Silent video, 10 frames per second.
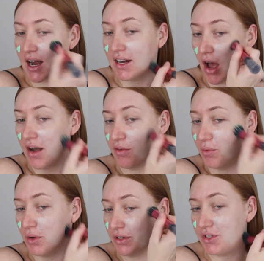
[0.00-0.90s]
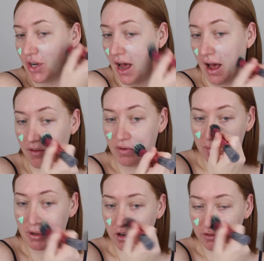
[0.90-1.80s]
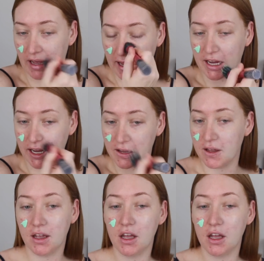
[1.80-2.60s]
I kind of want to have a bit of a